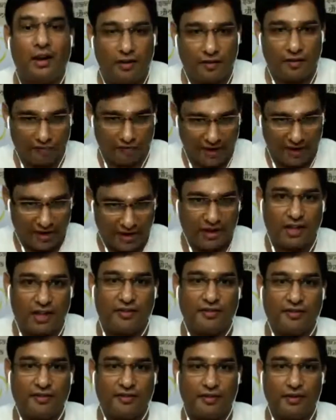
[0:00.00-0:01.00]
Fair
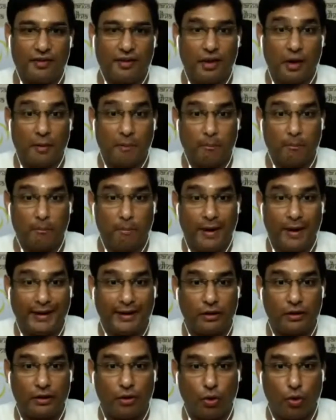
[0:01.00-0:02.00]
enough. But
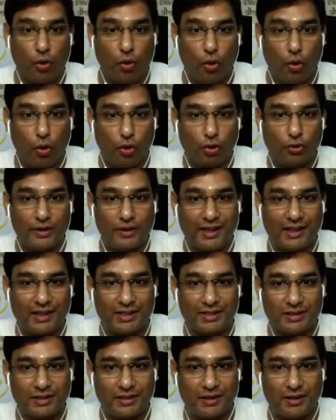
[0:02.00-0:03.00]
to go to the
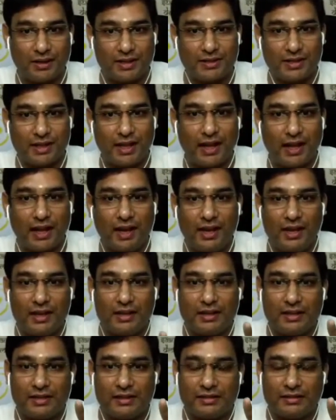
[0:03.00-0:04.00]
extent and say
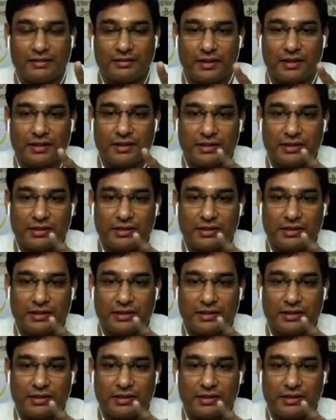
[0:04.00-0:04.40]
the